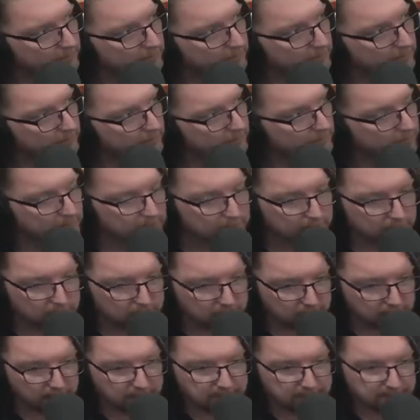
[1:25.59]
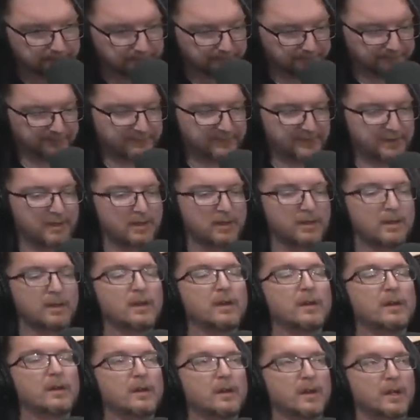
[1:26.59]

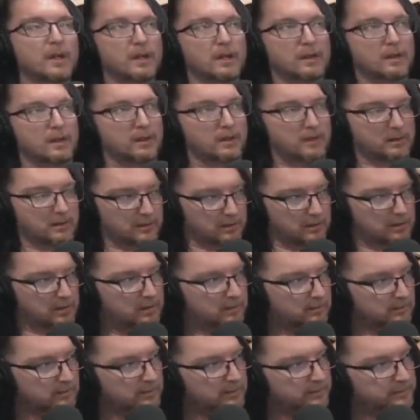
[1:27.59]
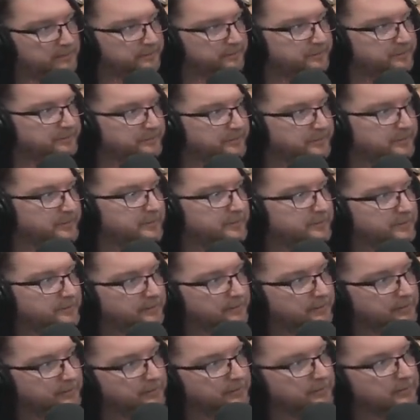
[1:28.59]

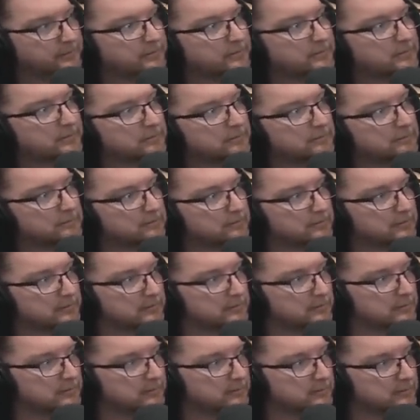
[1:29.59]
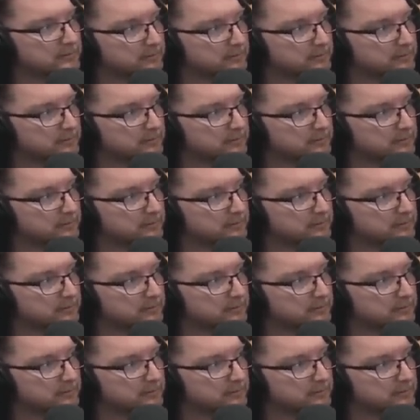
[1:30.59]
The person shown says nothing.